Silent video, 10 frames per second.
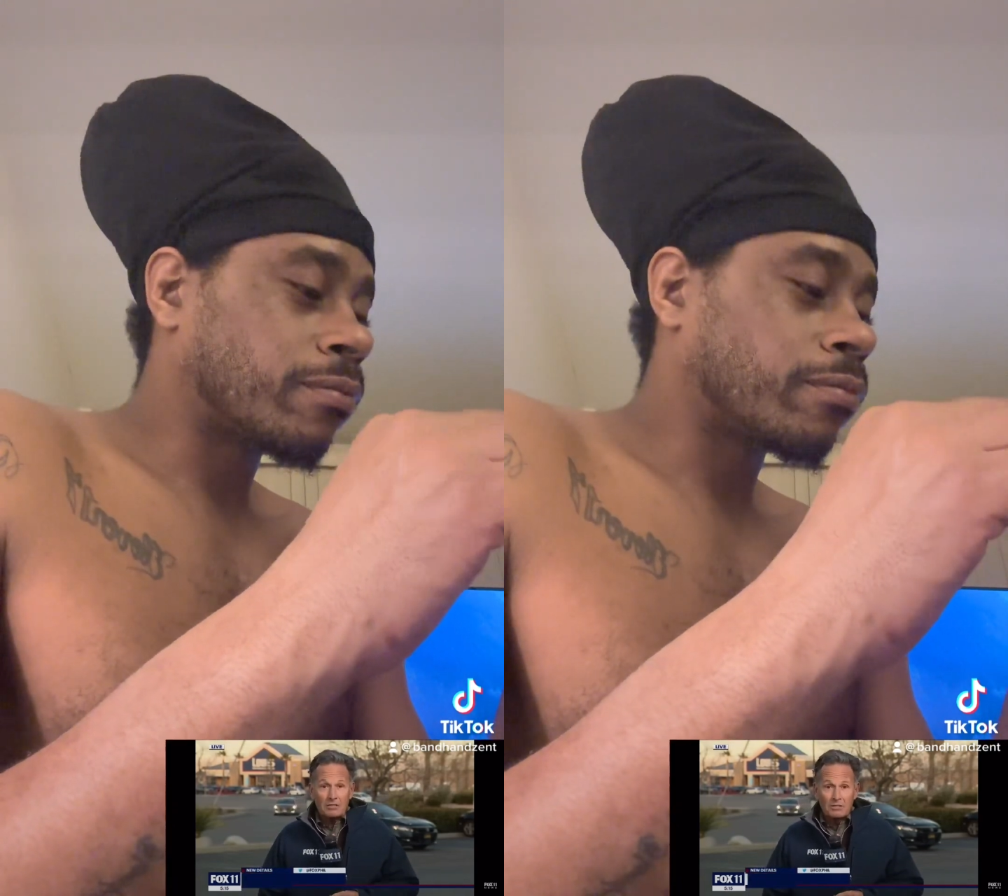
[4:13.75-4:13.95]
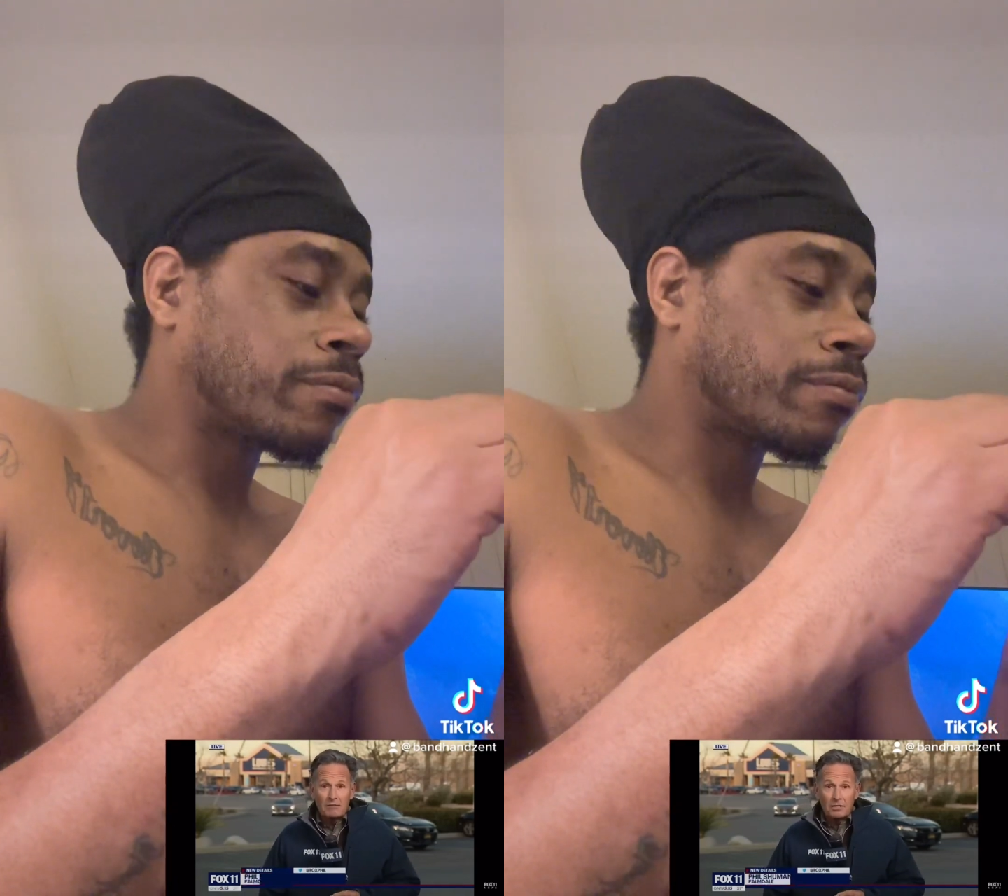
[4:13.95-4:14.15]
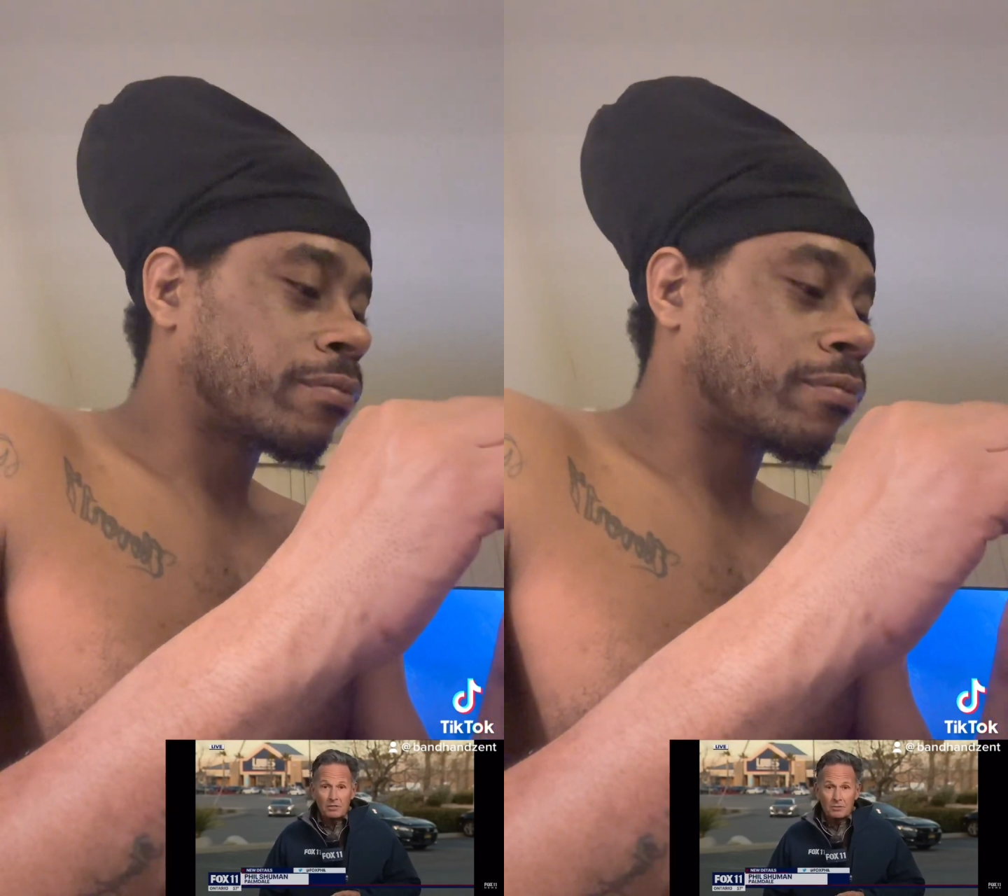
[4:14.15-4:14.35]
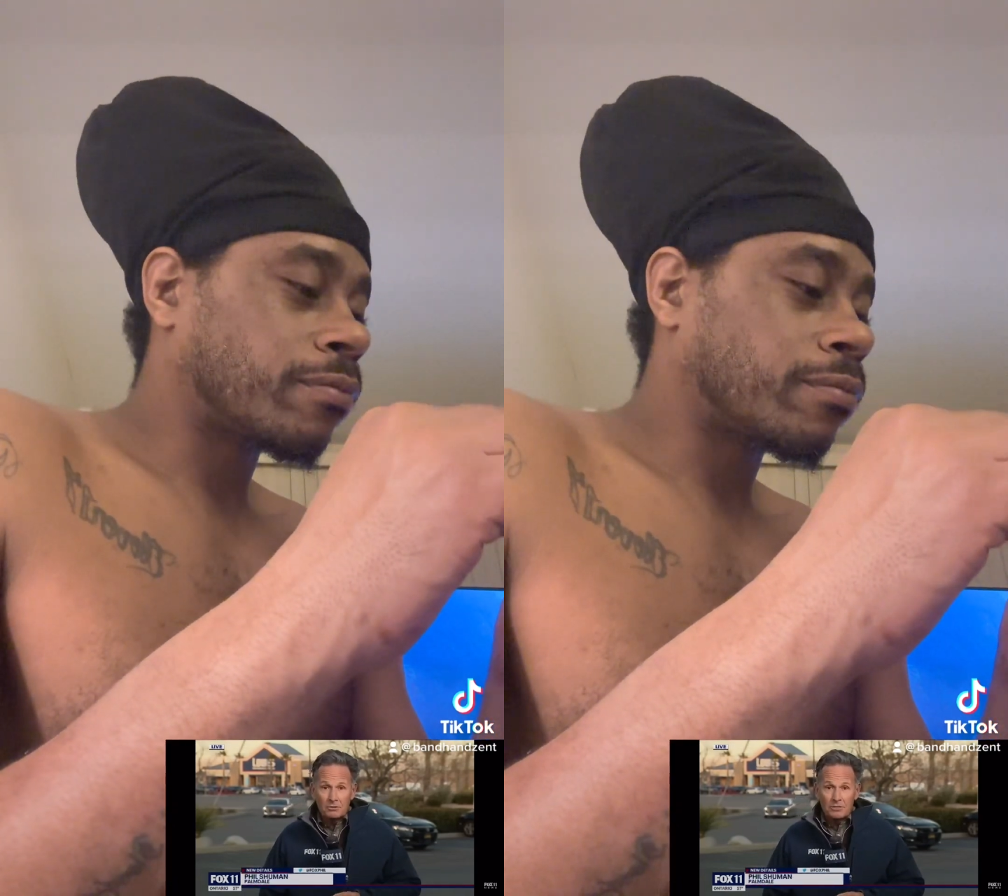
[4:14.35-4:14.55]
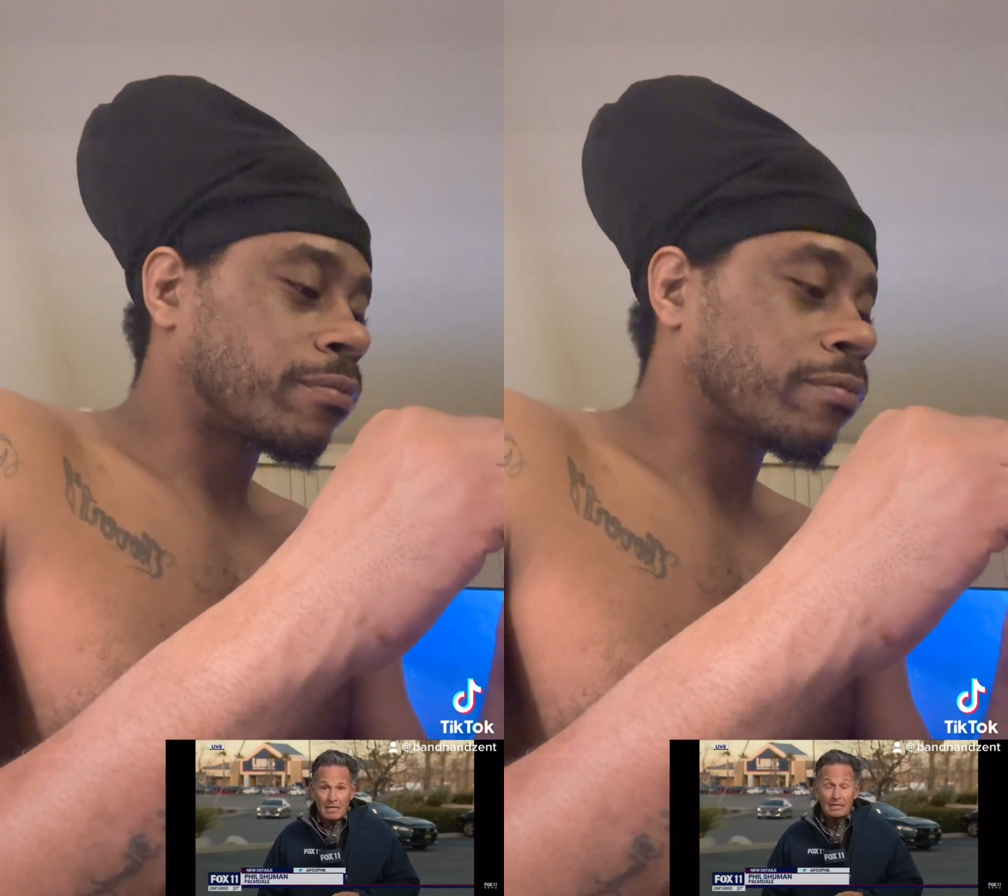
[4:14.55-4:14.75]
Fox 11
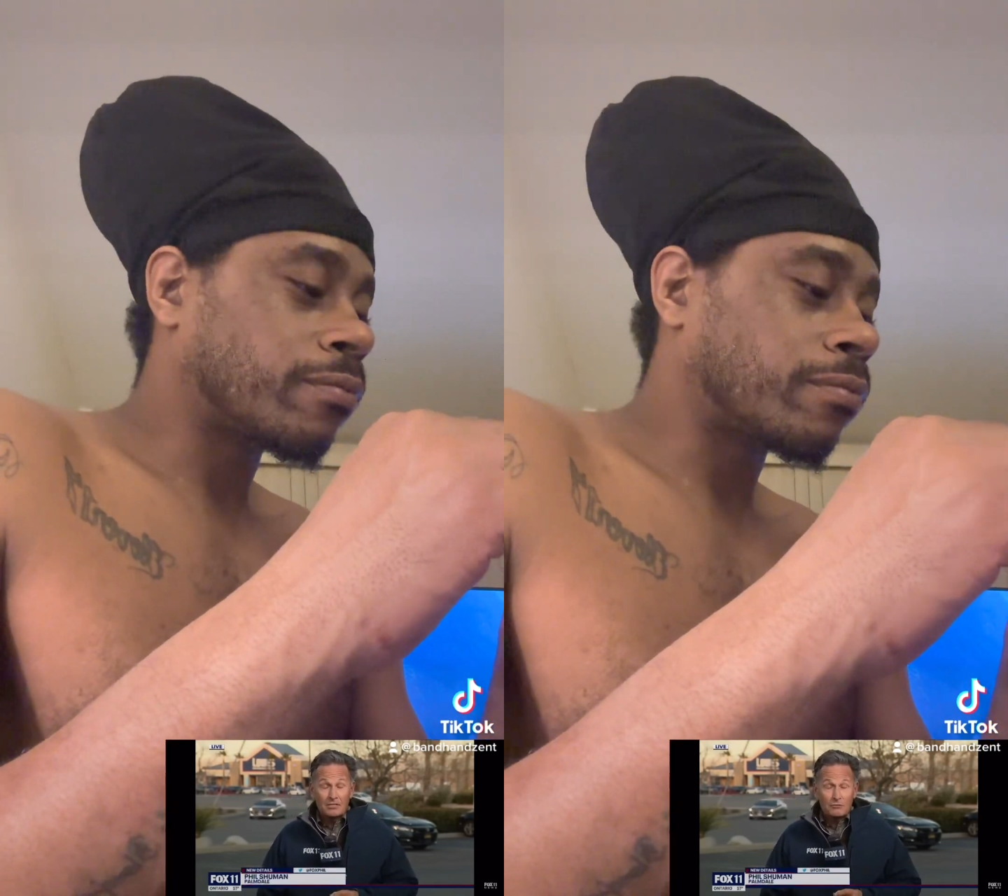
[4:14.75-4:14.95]
News.